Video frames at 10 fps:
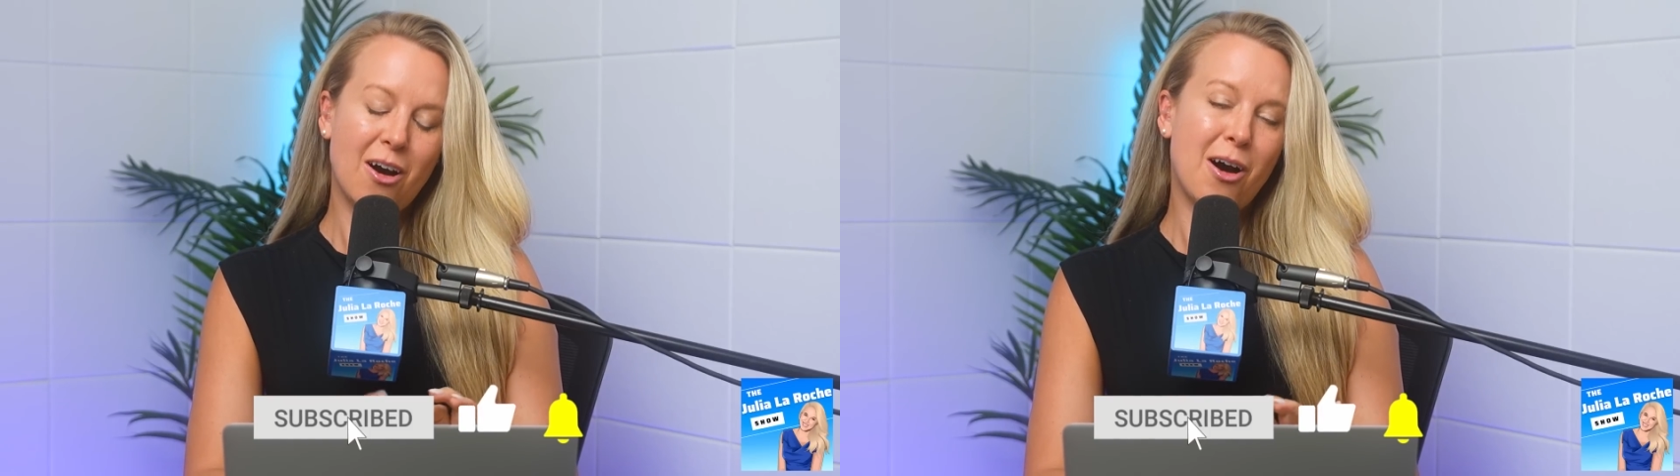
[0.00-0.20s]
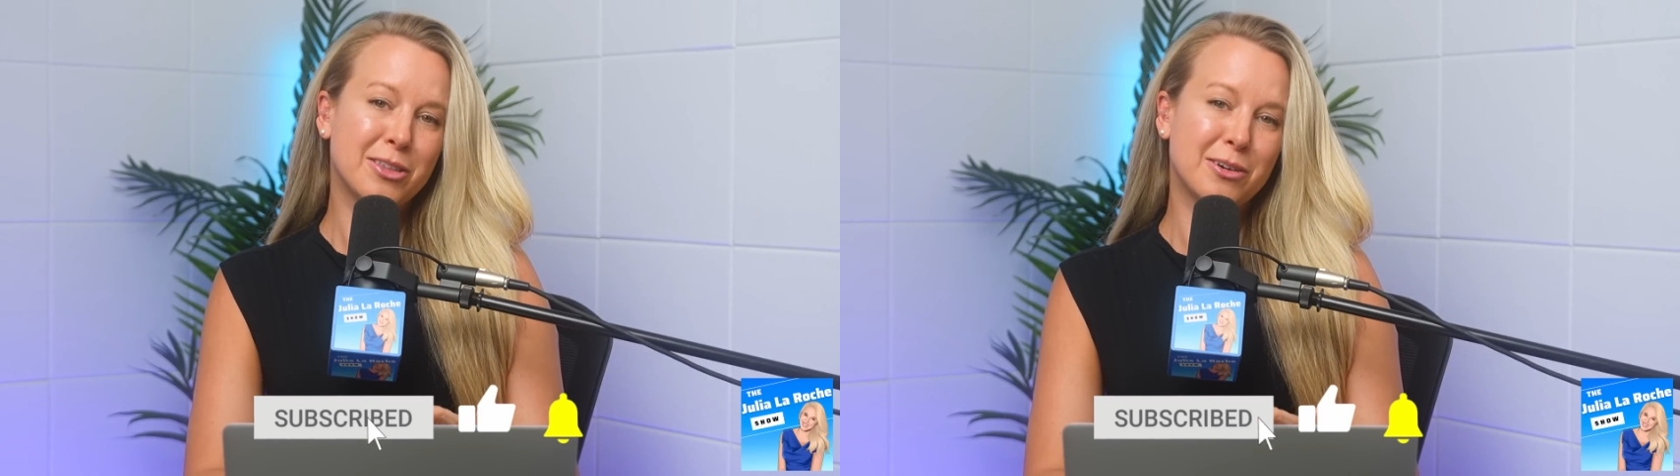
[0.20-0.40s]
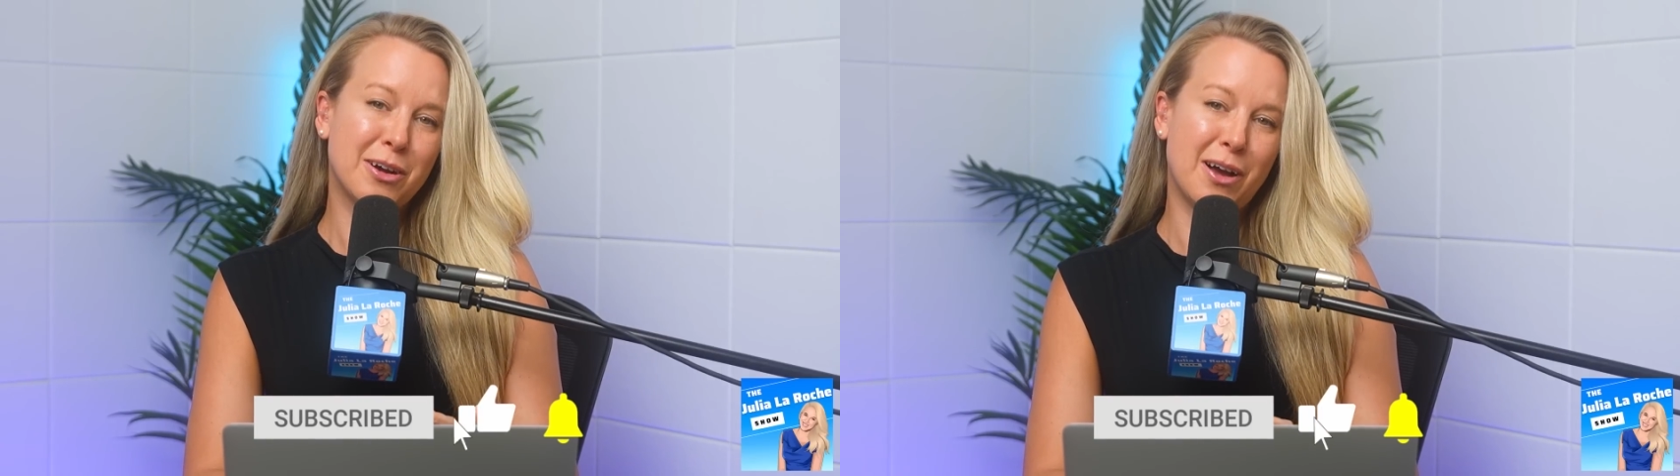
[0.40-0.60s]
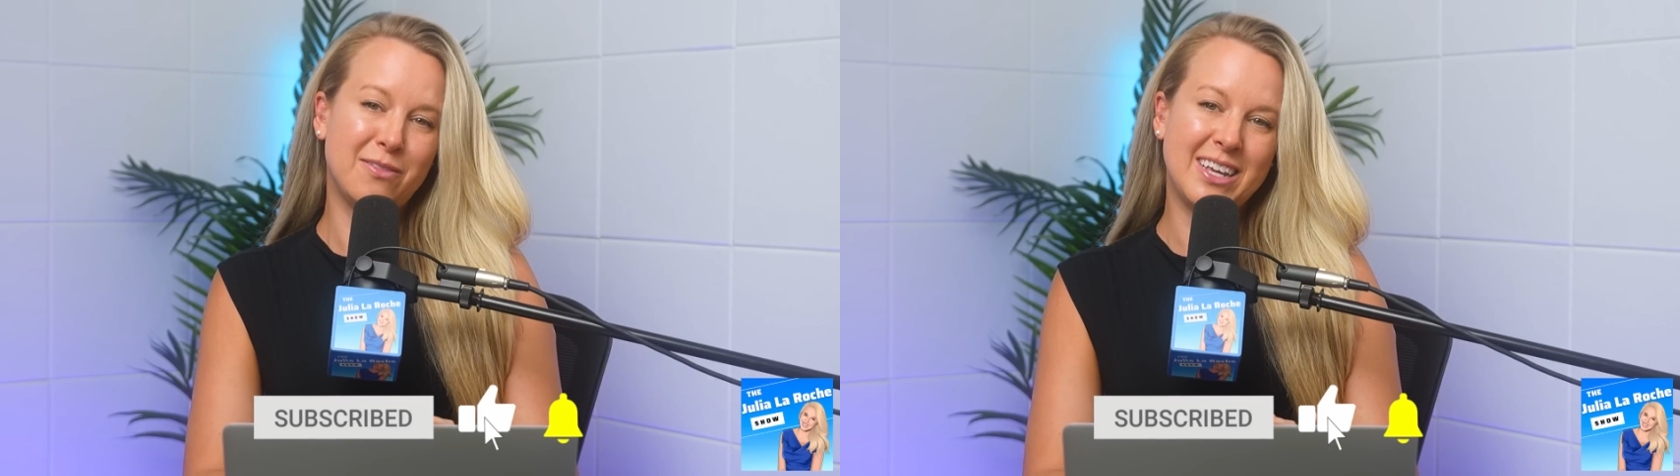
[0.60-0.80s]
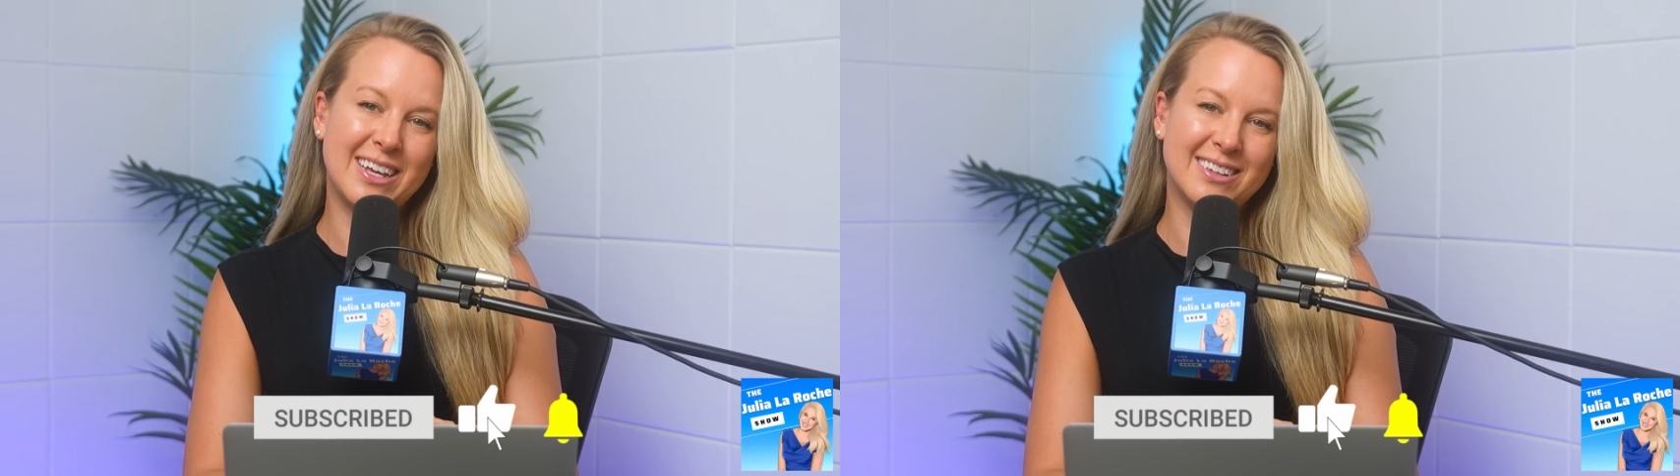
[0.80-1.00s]
author
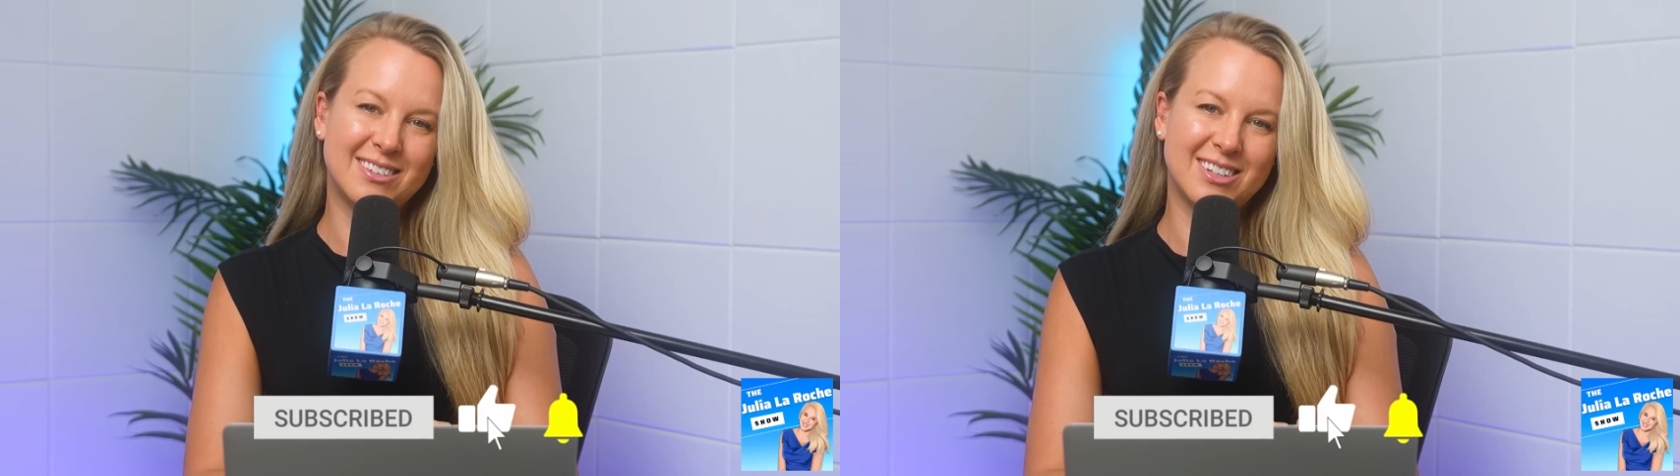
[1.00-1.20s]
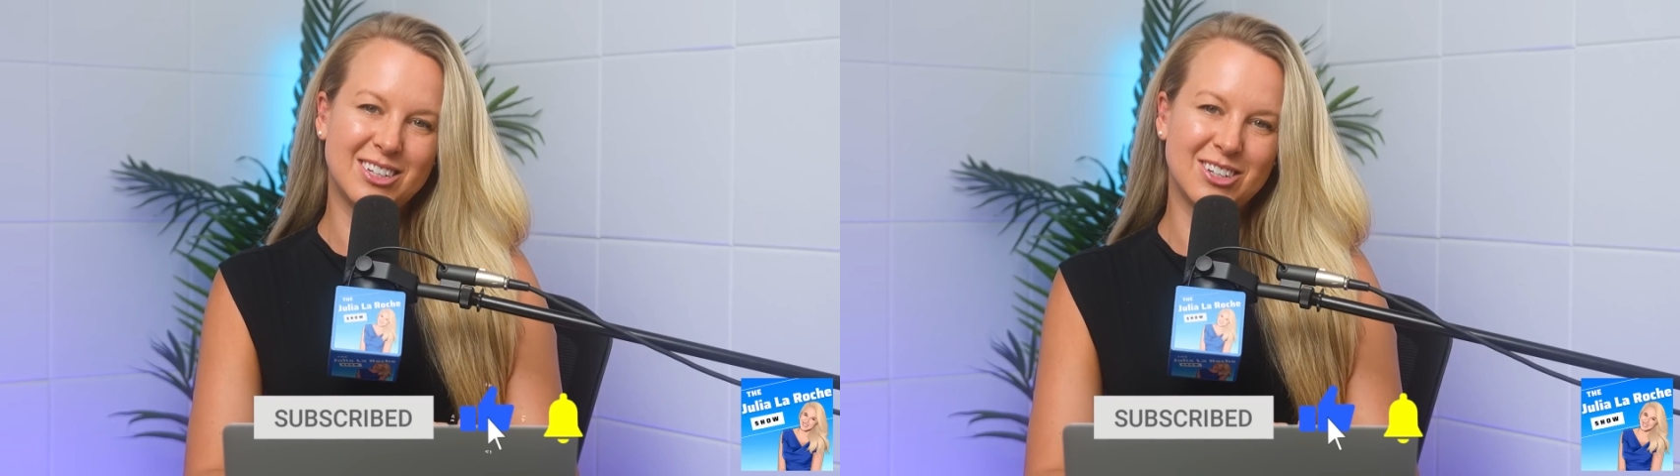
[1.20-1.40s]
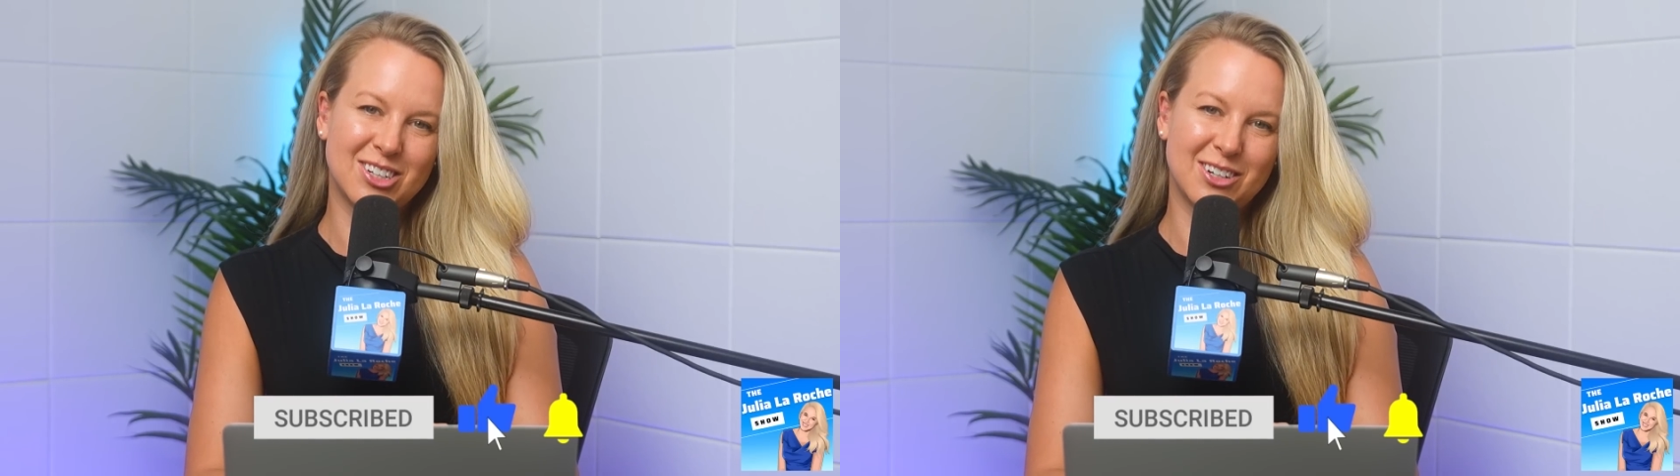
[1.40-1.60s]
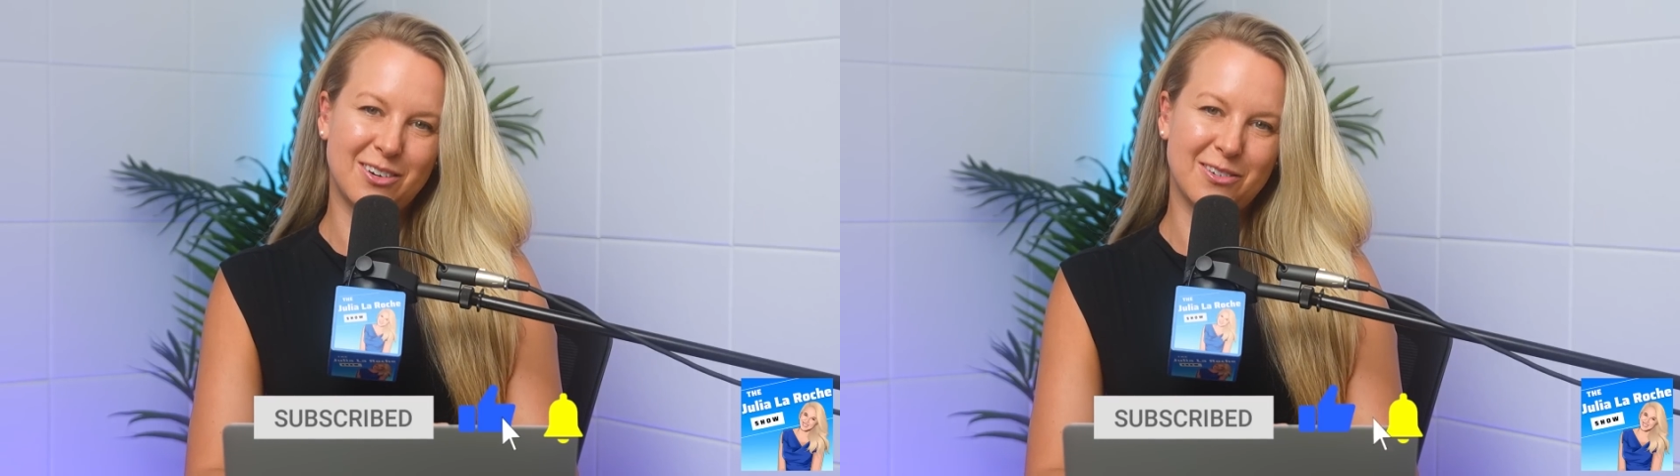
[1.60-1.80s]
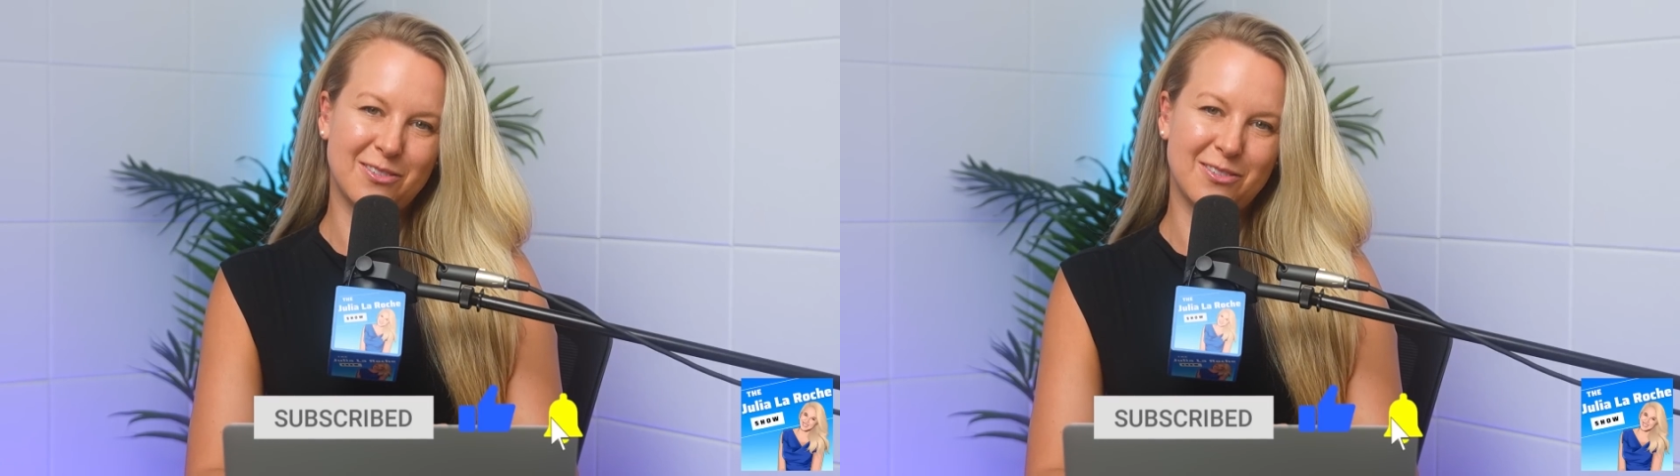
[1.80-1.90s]
of the Institutional